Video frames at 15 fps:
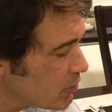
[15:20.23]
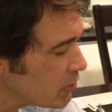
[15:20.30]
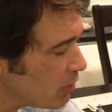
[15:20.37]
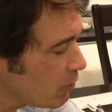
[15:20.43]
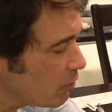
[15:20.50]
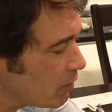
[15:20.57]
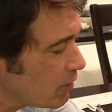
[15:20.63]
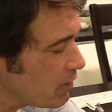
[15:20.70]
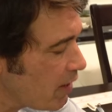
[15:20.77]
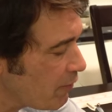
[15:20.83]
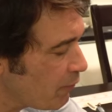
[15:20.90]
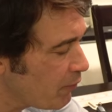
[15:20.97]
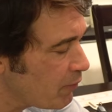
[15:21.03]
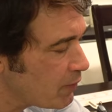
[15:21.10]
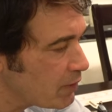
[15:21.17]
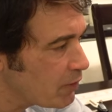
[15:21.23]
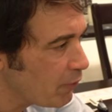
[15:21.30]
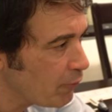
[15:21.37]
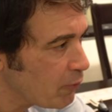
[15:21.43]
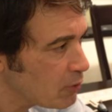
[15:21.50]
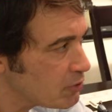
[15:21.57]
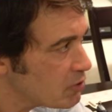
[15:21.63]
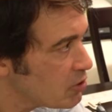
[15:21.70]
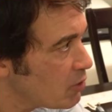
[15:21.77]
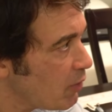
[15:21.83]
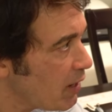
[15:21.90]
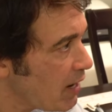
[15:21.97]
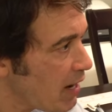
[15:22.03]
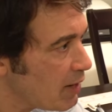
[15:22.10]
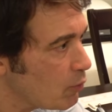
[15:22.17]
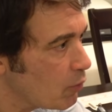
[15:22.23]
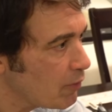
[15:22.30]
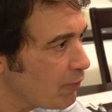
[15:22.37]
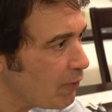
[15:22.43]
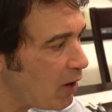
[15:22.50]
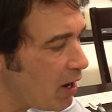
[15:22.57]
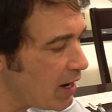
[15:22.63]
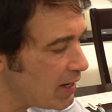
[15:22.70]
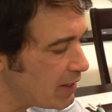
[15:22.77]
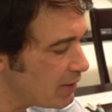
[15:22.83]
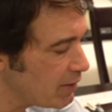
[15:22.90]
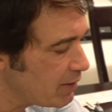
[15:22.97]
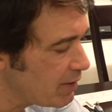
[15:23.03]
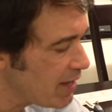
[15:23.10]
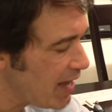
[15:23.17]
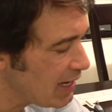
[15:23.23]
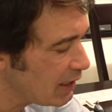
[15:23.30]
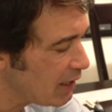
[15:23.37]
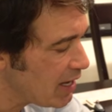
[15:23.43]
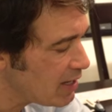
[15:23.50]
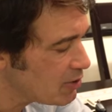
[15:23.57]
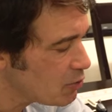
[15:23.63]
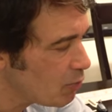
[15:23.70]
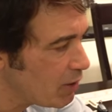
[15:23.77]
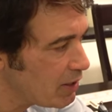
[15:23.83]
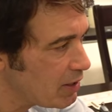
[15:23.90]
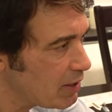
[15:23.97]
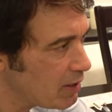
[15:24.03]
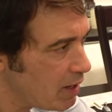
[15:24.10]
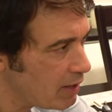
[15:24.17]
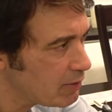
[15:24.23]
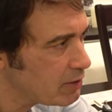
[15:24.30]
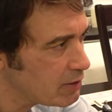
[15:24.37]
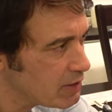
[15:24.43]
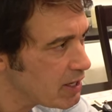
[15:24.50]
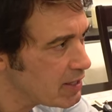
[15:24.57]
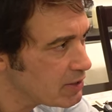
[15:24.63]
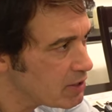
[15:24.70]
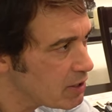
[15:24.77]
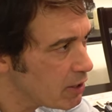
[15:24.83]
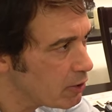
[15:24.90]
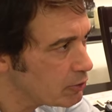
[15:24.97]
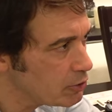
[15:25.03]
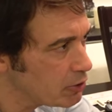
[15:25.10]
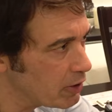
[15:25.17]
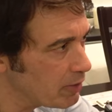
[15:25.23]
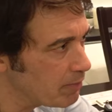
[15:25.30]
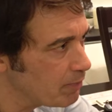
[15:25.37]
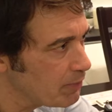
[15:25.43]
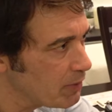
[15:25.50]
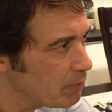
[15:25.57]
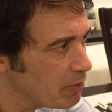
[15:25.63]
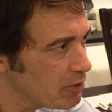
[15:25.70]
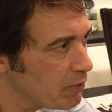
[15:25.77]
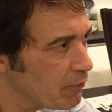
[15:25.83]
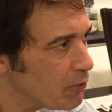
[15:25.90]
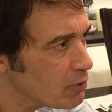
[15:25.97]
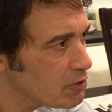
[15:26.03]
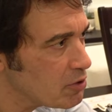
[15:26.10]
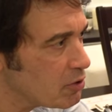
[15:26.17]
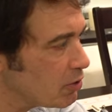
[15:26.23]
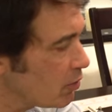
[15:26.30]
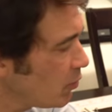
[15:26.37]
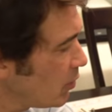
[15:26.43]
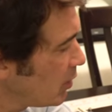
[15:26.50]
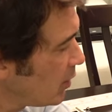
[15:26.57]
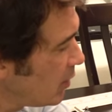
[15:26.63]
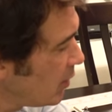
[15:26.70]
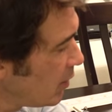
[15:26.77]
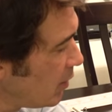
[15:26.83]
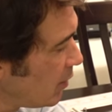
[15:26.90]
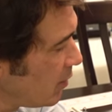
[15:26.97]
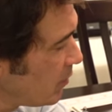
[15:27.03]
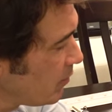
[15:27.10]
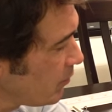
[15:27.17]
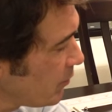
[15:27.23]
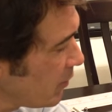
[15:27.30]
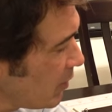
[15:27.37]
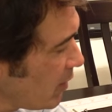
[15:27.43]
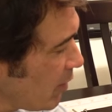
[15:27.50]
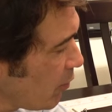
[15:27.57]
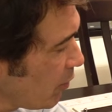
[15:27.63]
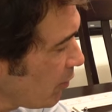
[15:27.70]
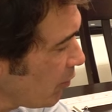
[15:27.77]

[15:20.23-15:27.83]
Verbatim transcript: So that the first two I had were fine. That last one I could taste the ocean. But the first two, they were